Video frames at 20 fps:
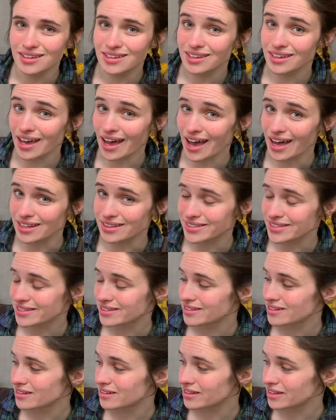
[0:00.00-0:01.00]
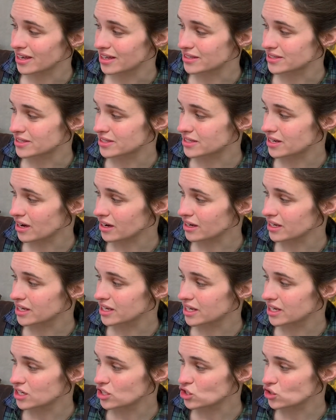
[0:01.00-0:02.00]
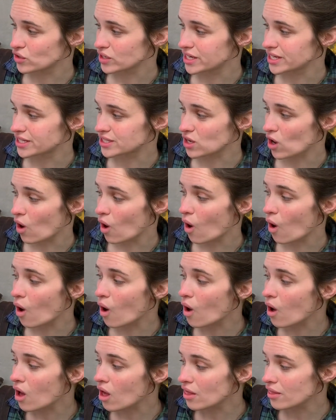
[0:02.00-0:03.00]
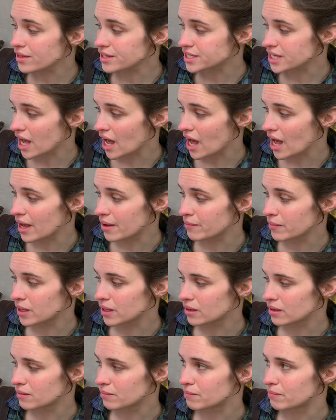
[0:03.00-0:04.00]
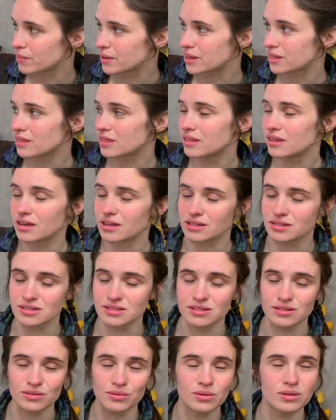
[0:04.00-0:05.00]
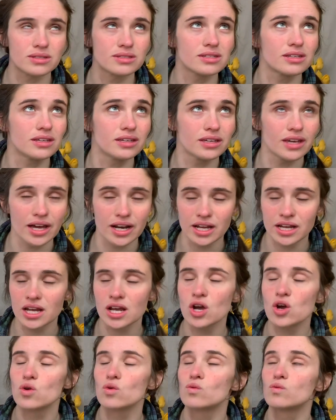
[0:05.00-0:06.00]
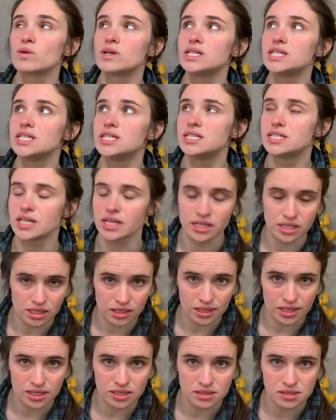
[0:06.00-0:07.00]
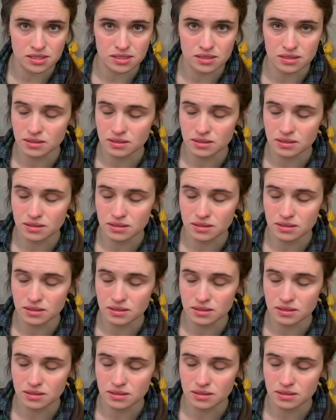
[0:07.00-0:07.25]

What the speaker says: Cats get stuck in trees all the time, but this is getting ridiculous.